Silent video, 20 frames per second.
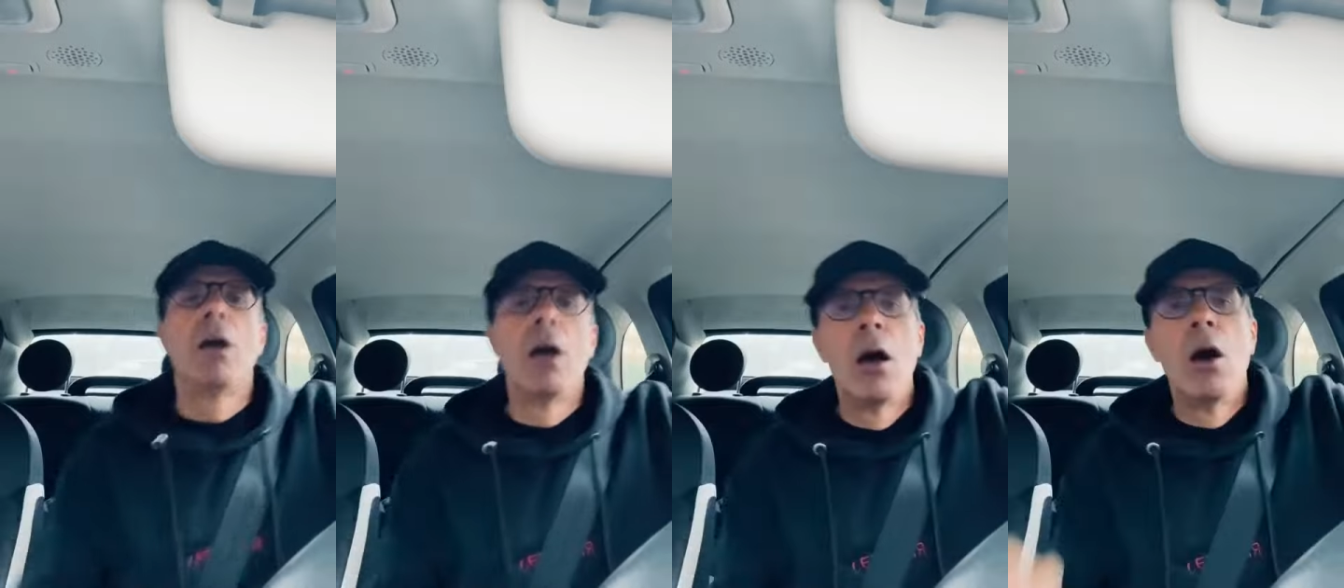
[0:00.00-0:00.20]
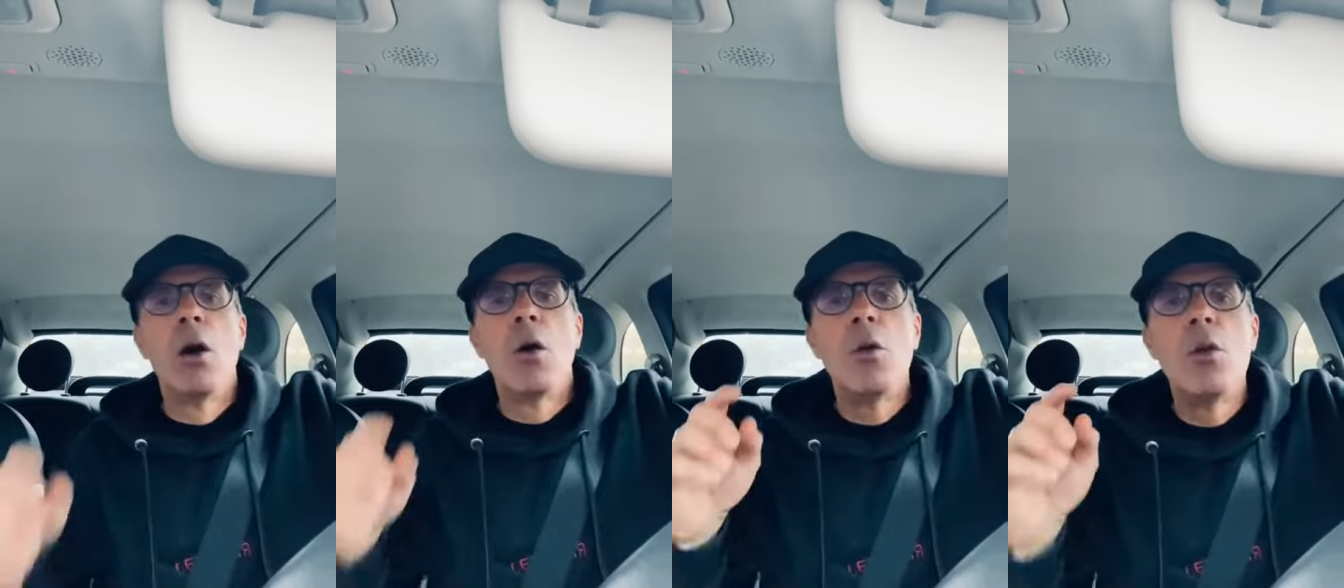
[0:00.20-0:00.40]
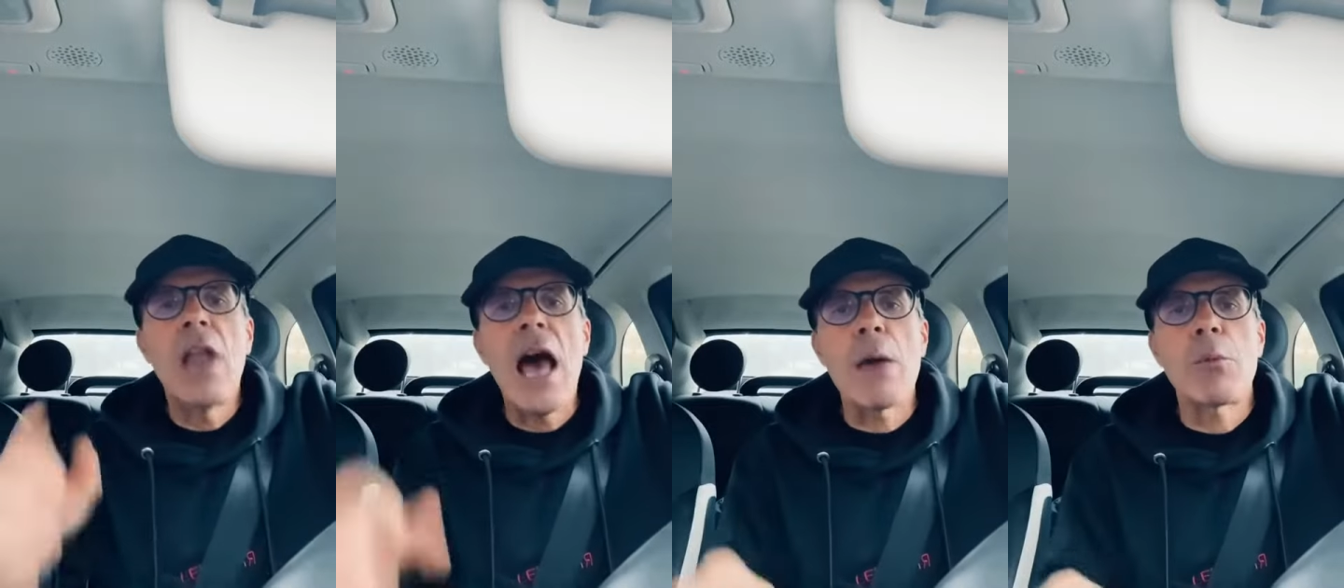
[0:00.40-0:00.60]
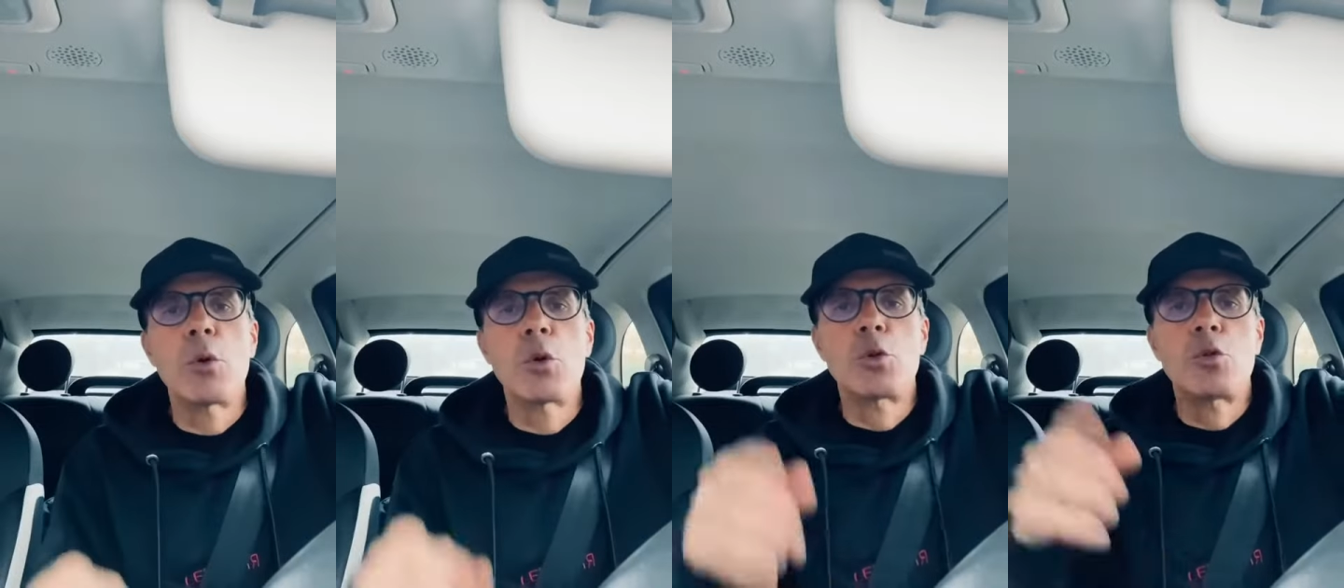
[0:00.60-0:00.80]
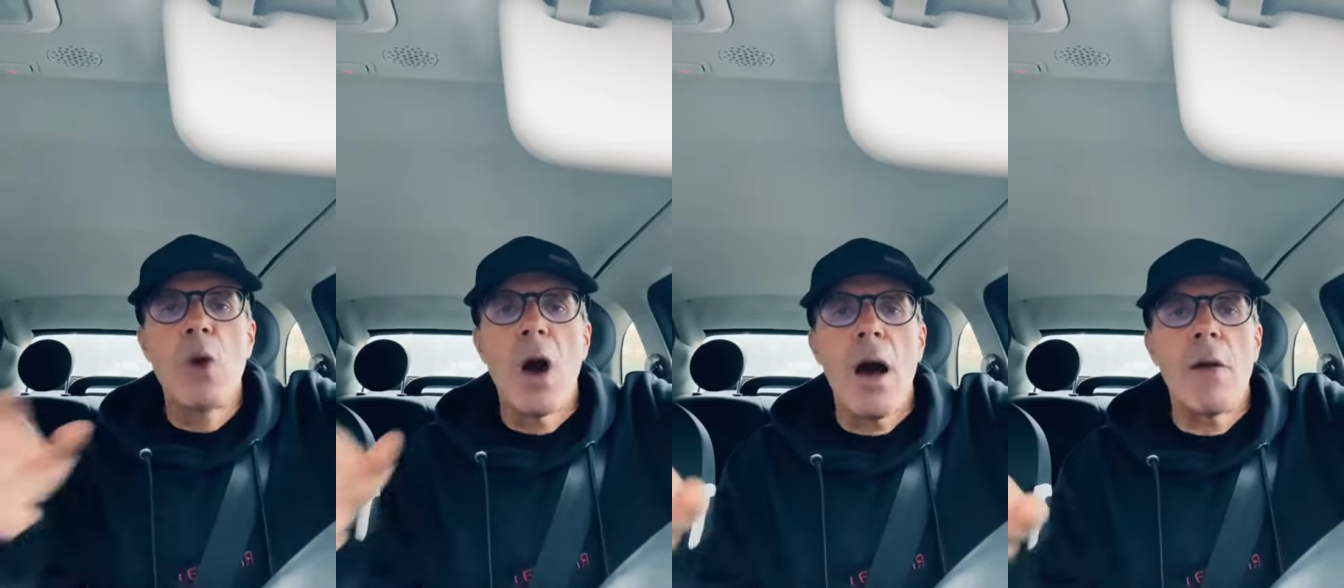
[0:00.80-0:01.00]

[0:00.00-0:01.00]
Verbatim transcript: life rough.